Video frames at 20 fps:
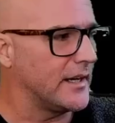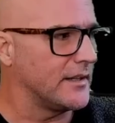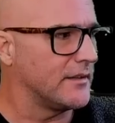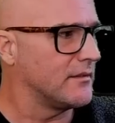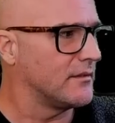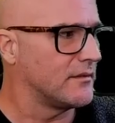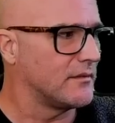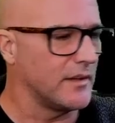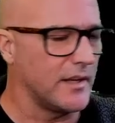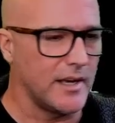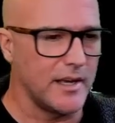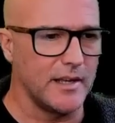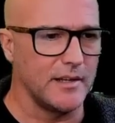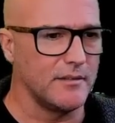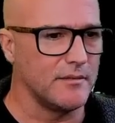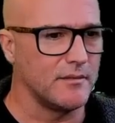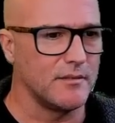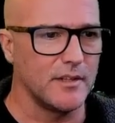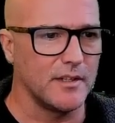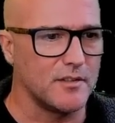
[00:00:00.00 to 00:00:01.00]
and
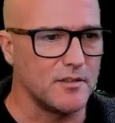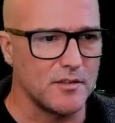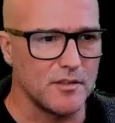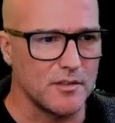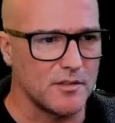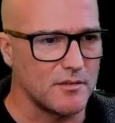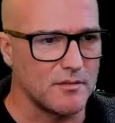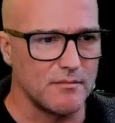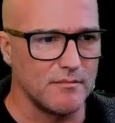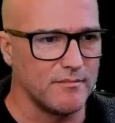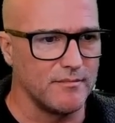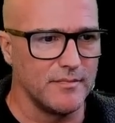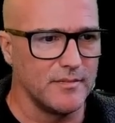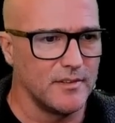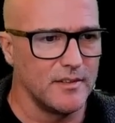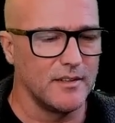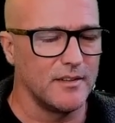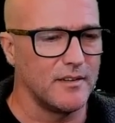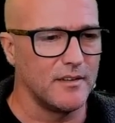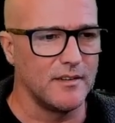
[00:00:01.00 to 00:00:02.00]
it's just
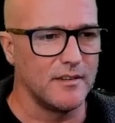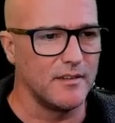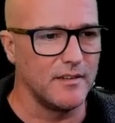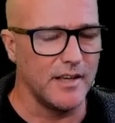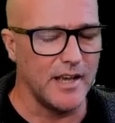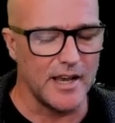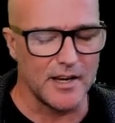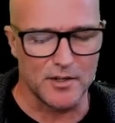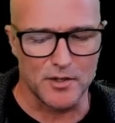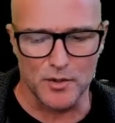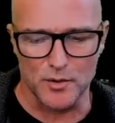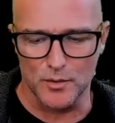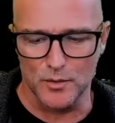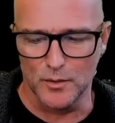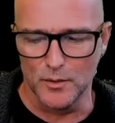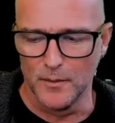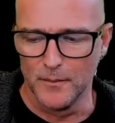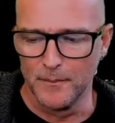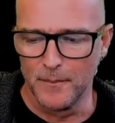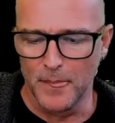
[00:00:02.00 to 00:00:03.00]
the
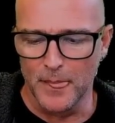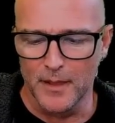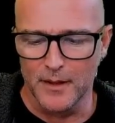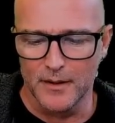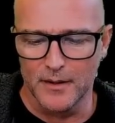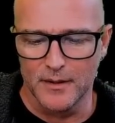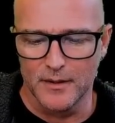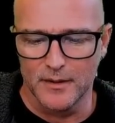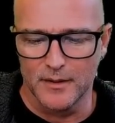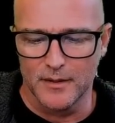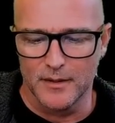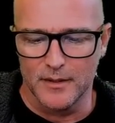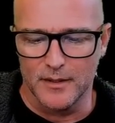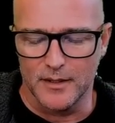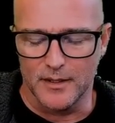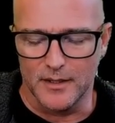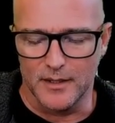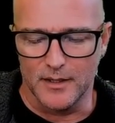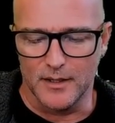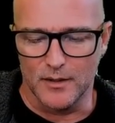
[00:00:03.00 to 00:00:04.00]
actual
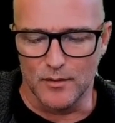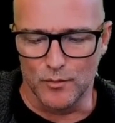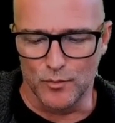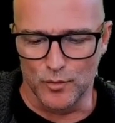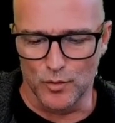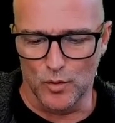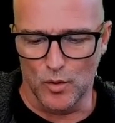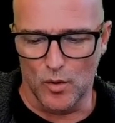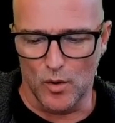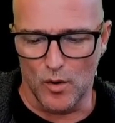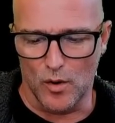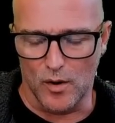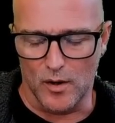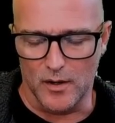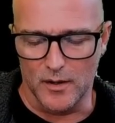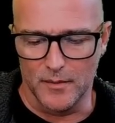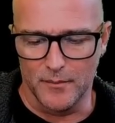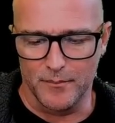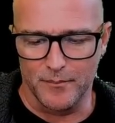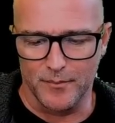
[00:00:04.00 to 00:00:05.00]

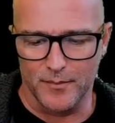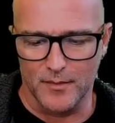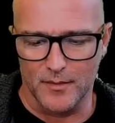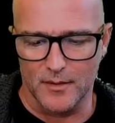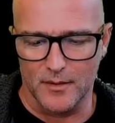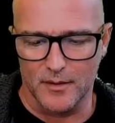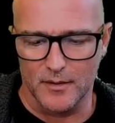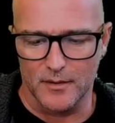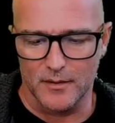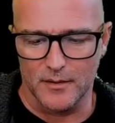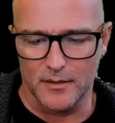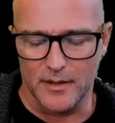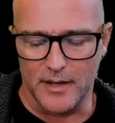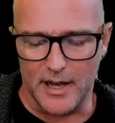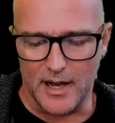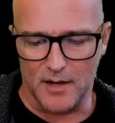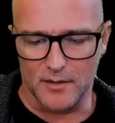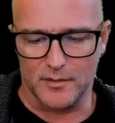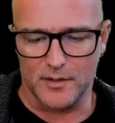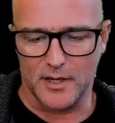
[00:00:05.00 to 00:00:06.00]
raw
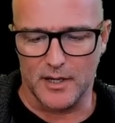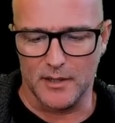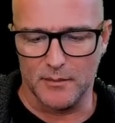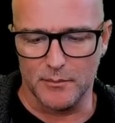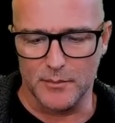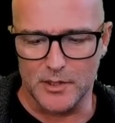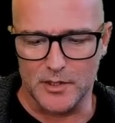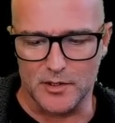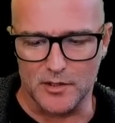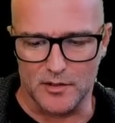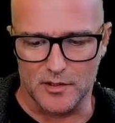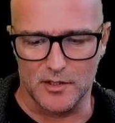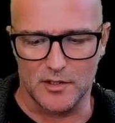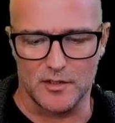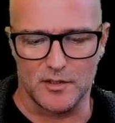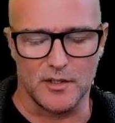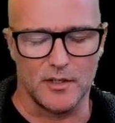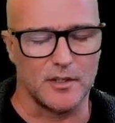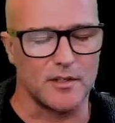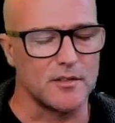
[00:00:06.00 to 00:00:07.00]
outcome
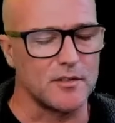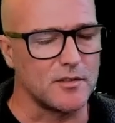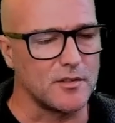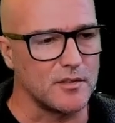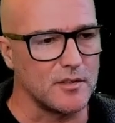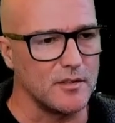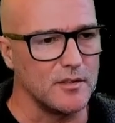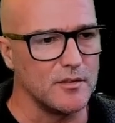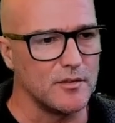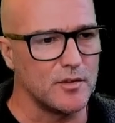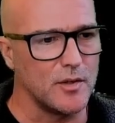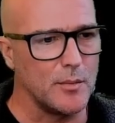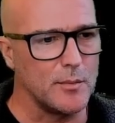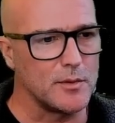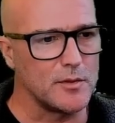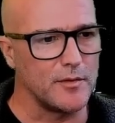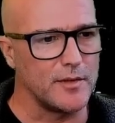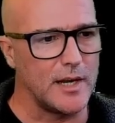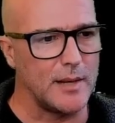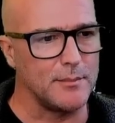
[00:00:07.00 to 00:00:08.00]
statistics in
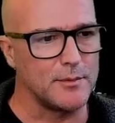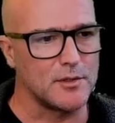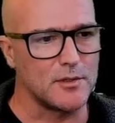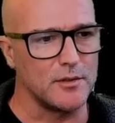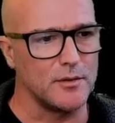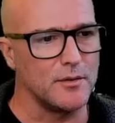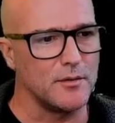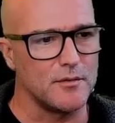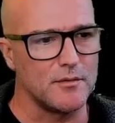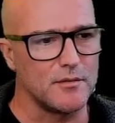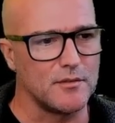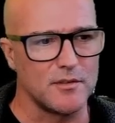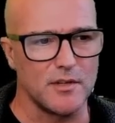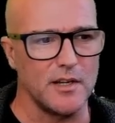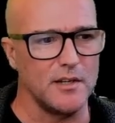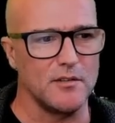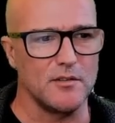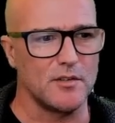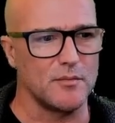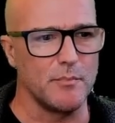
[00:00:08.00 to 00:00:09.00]
terms of an absolute
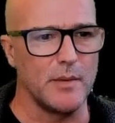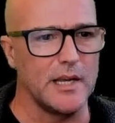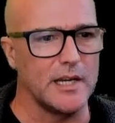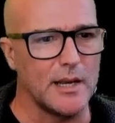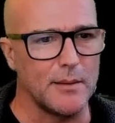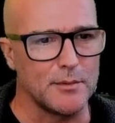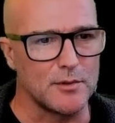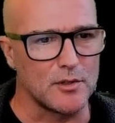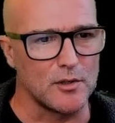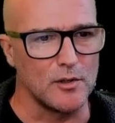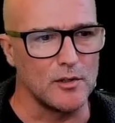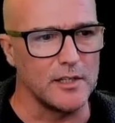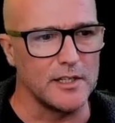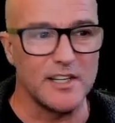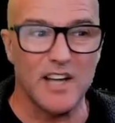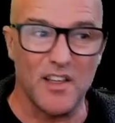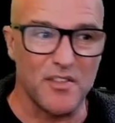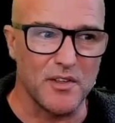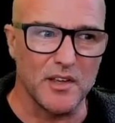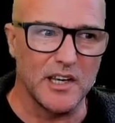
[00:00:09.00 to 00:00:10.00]
sense mean absolutely
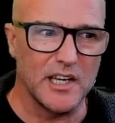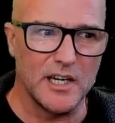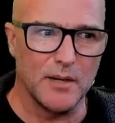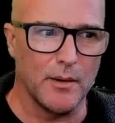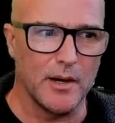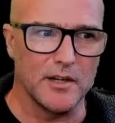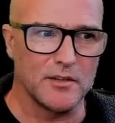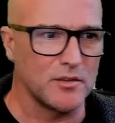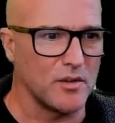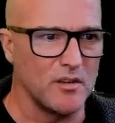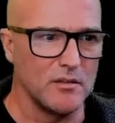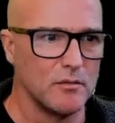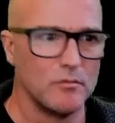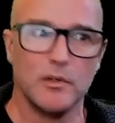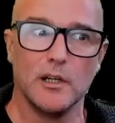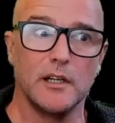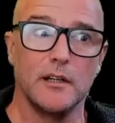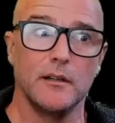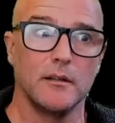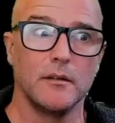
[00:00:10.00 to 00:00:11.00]
nothing anyway. So
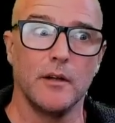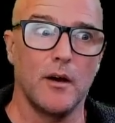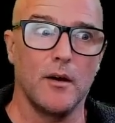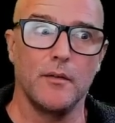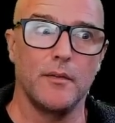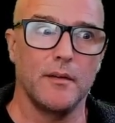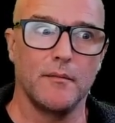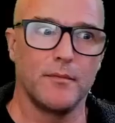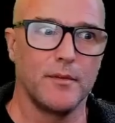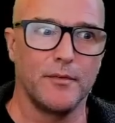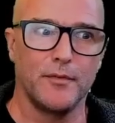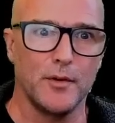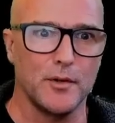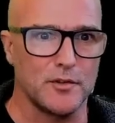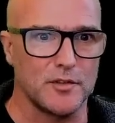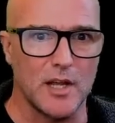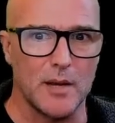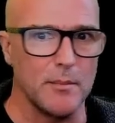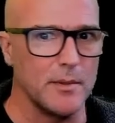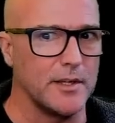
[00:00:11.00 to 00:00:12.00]
really, no, that the
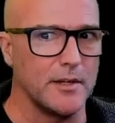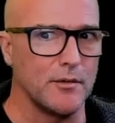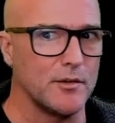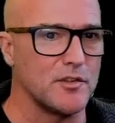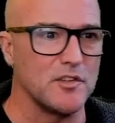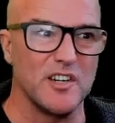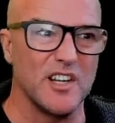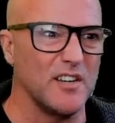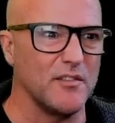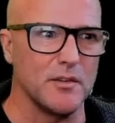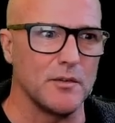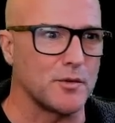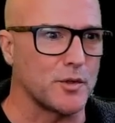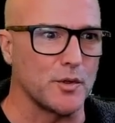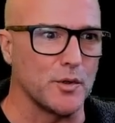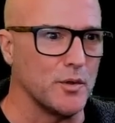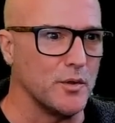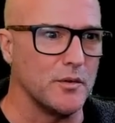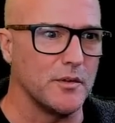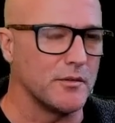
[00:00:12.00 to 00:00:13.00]
first statement there isn't even
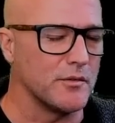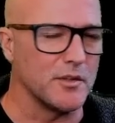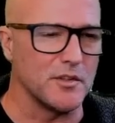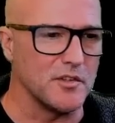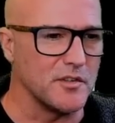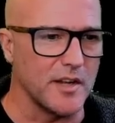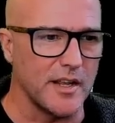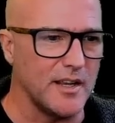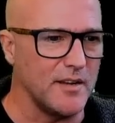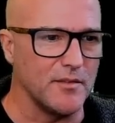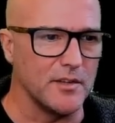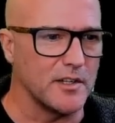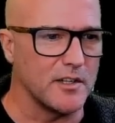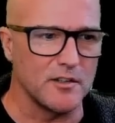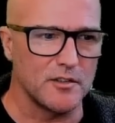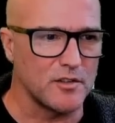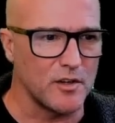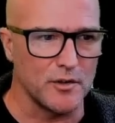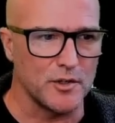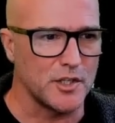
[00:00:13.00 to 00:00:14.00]
true. There isn't even an
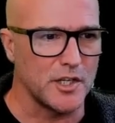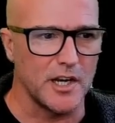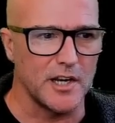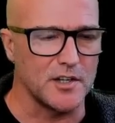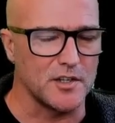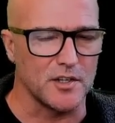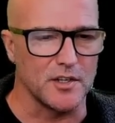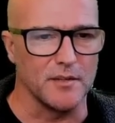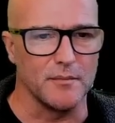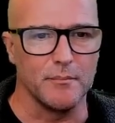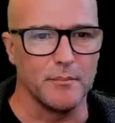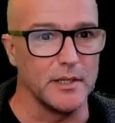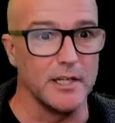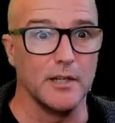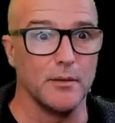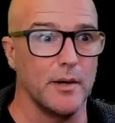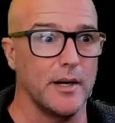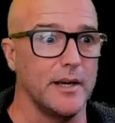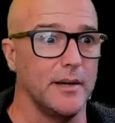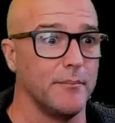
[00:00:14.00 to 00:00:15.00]
association. But
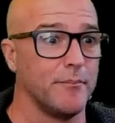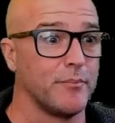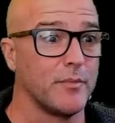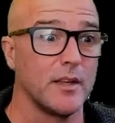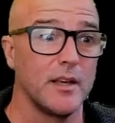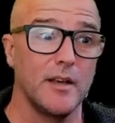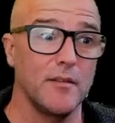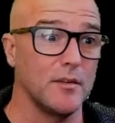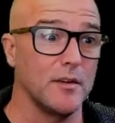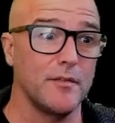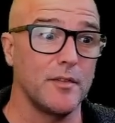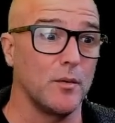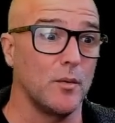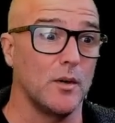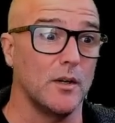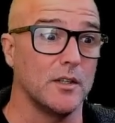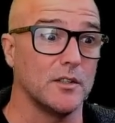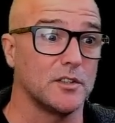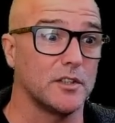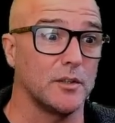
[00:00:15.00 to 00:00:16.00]
anyway, even if there
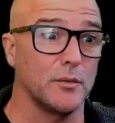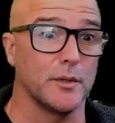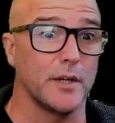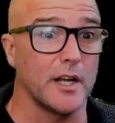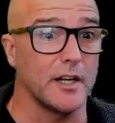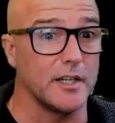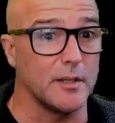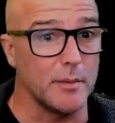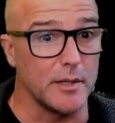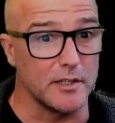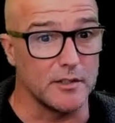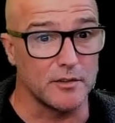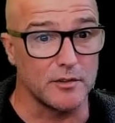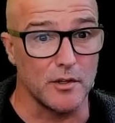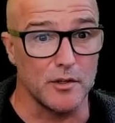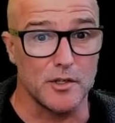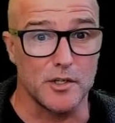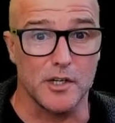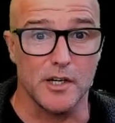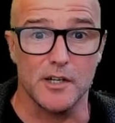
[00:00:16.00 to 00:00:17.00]
was, it would only be an
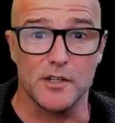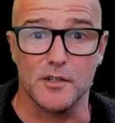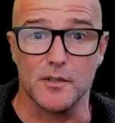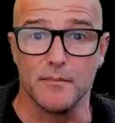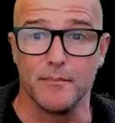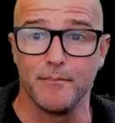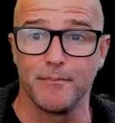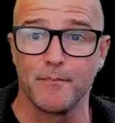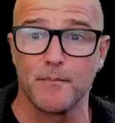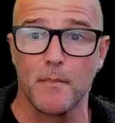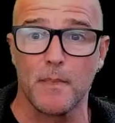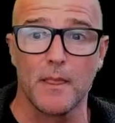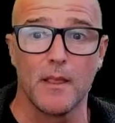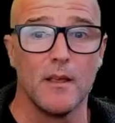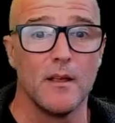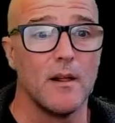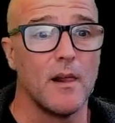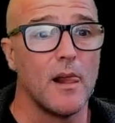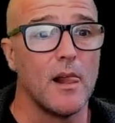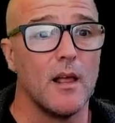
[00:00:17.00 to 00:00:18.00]
association.
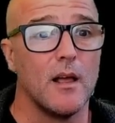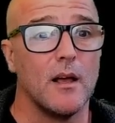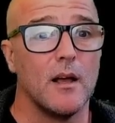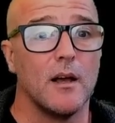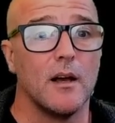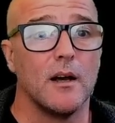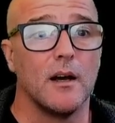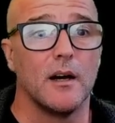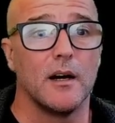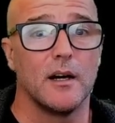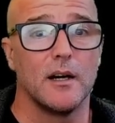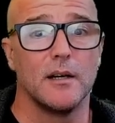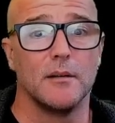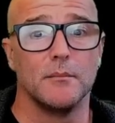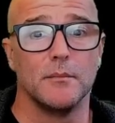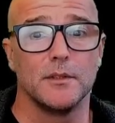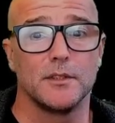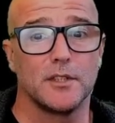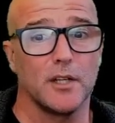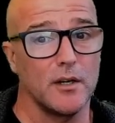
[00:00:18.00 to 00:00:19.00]

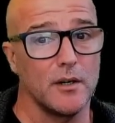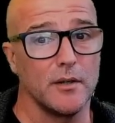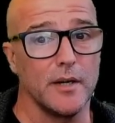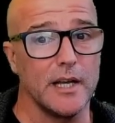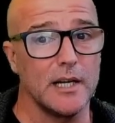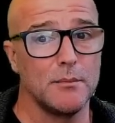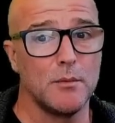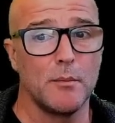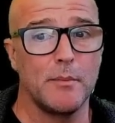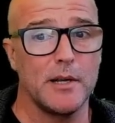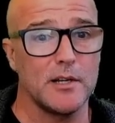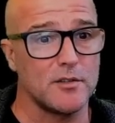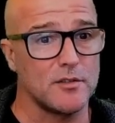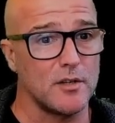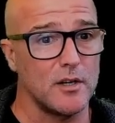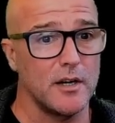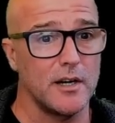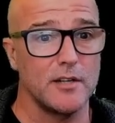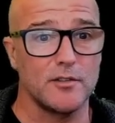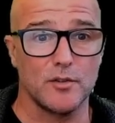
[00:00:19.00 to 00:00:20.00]
So animal-based
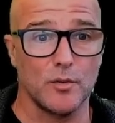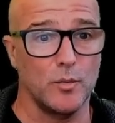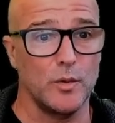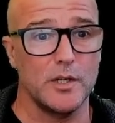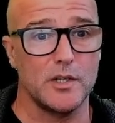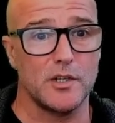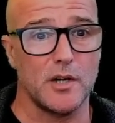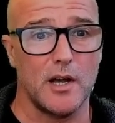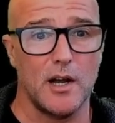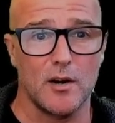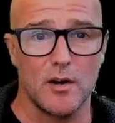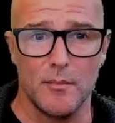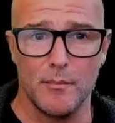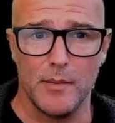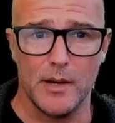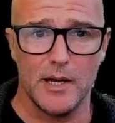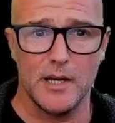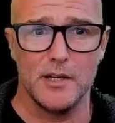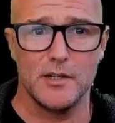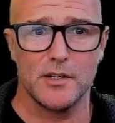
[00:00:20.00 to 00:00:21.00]
diets, which are a
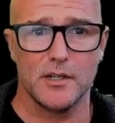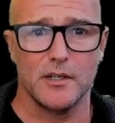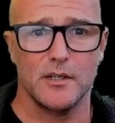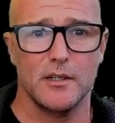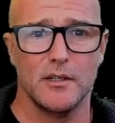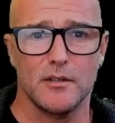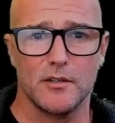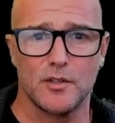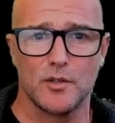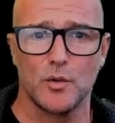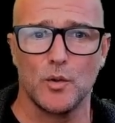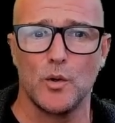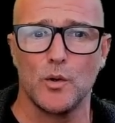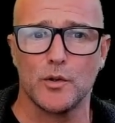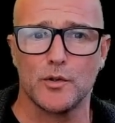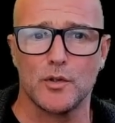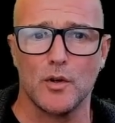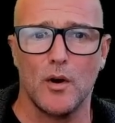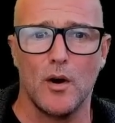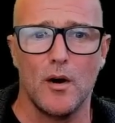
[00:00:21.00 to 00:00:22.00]
major
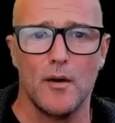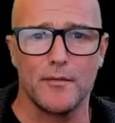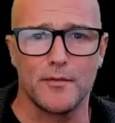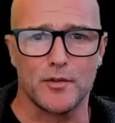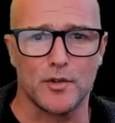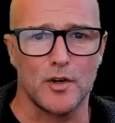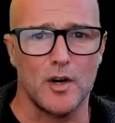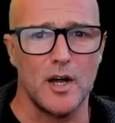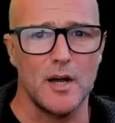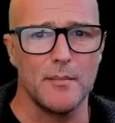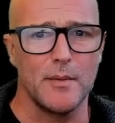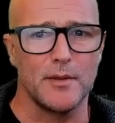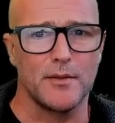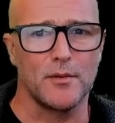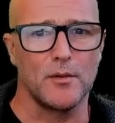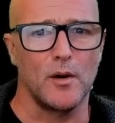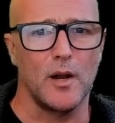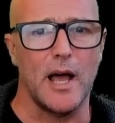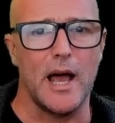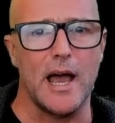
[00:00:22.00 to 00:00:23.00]
source of
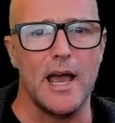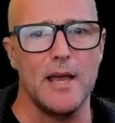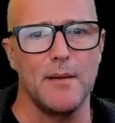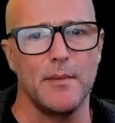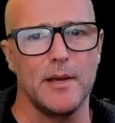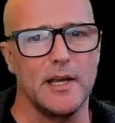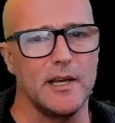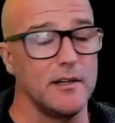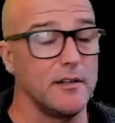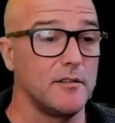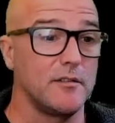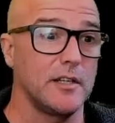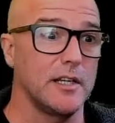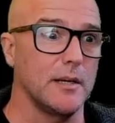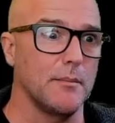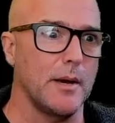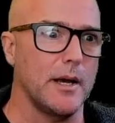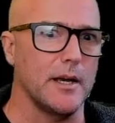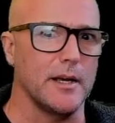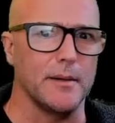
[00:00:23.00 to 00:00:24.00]
trimethylamine,
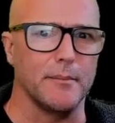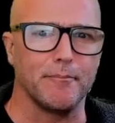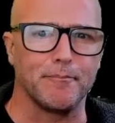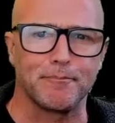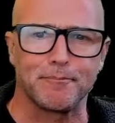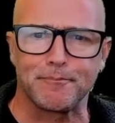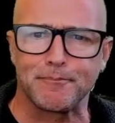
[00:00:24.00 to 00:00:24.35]
TMA,